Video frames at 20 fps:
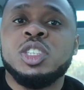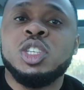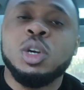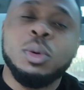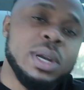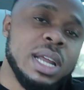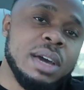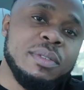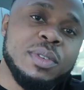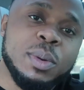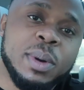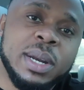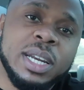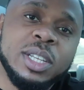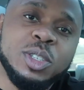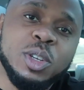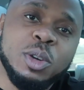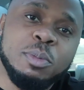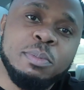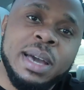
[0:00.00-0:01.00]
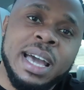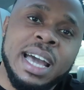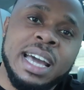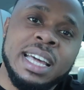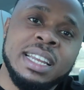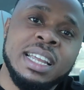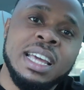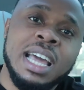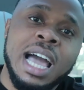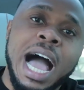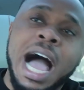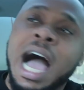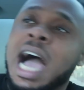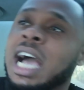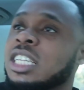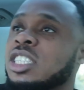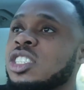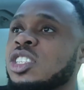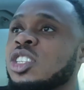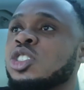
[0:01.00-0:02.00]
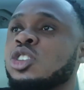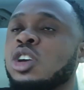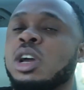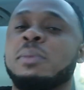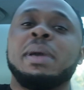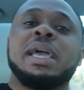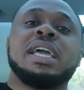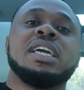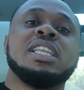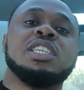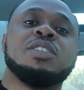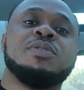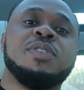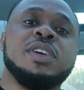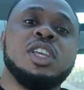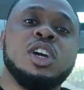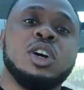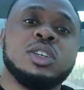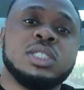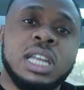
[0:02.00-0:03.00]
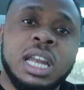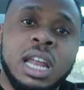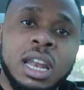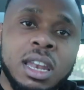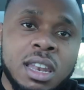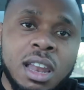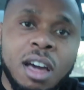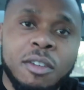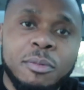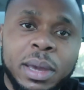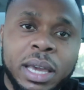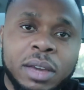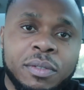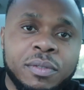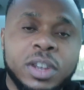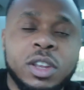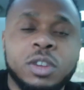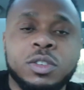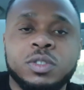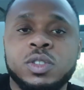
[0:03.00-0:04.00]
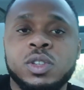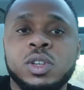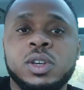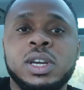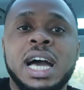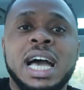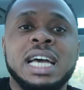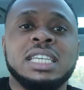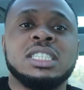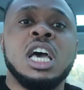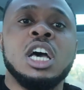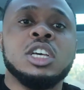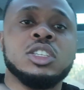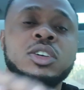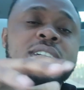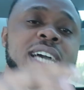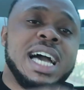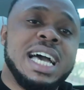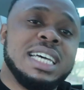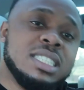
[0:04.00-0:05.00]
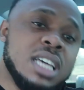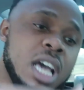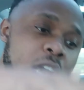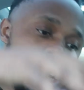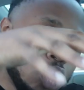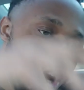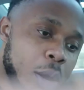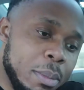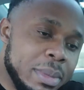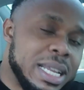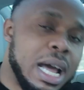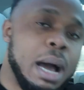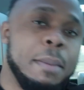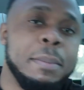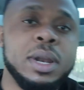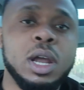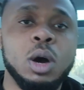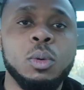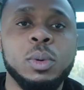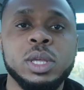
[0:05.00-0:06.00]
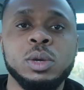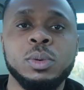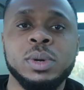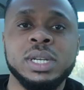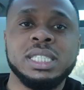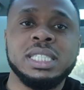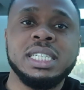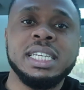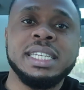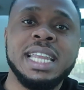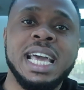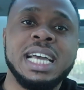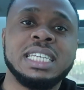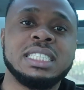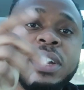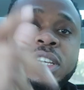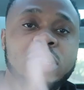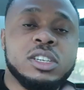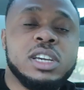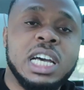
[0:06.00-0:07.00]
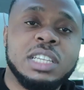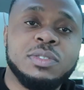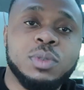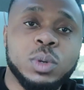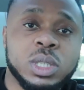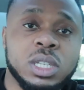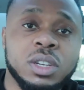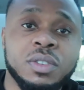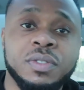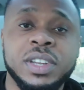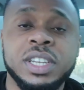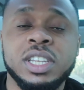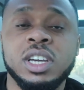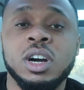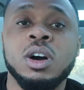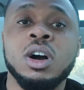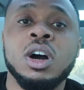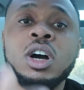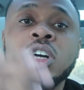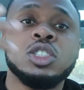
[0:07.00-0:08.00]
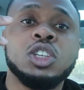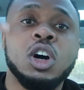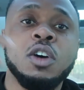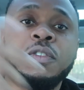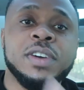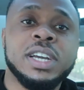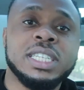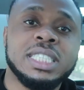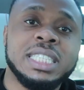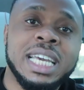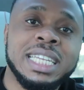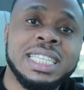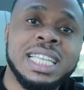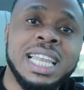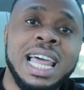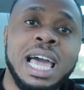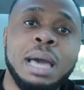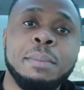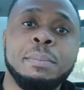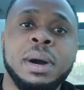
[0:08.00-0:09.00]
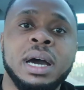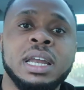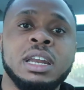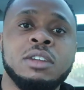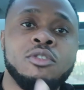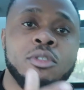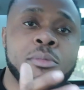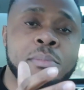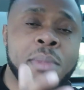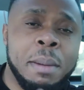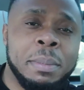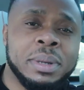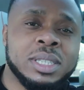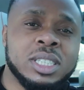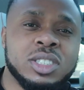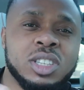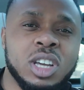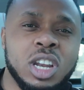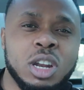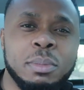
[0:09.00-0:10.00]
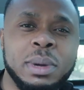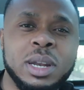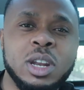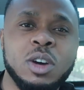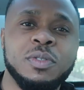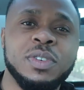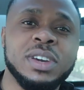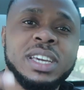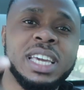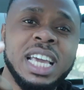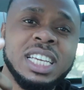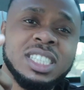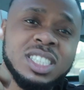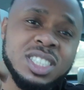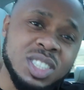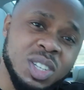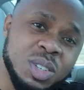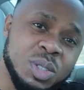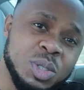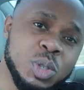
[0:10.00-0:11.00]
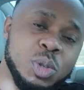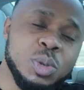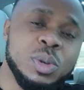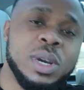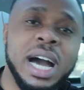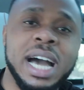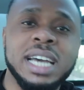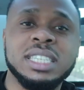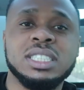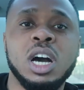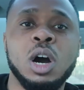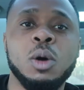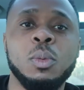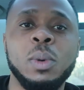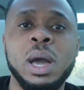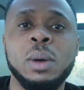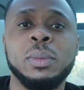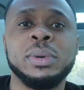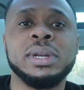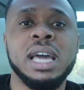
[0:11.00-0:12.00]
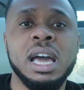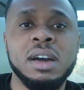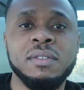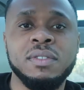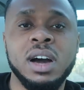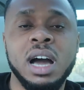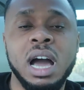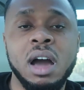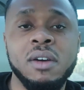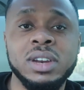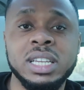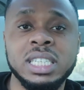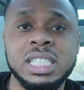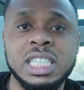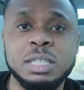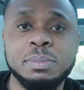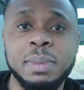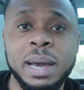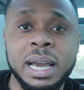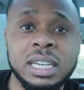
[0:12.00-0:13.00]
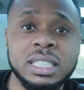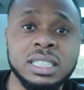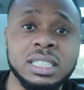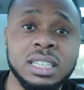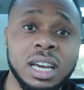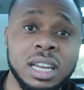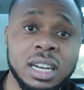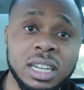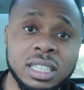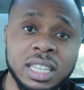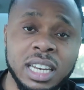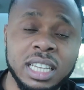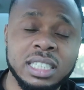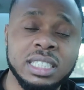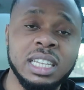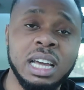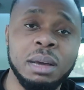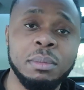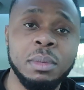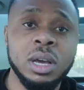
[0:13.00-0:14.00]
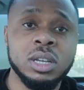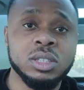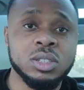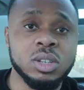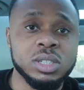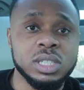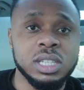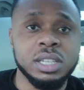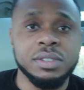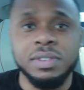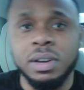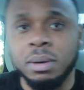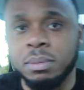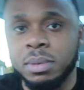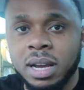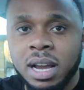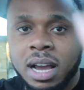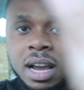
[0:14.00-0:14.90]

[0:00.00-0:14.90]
Do whatever you want to do, man. I just enjoy making these videos and I love making videos for you guys. So guys, comment down below what you want to see next. Thank you guys for watching the video. Don't forget to hit the like button and remember to turn on my notifications so you guys are aware whenever I release these bangers. And until next time, don't sleep, fam.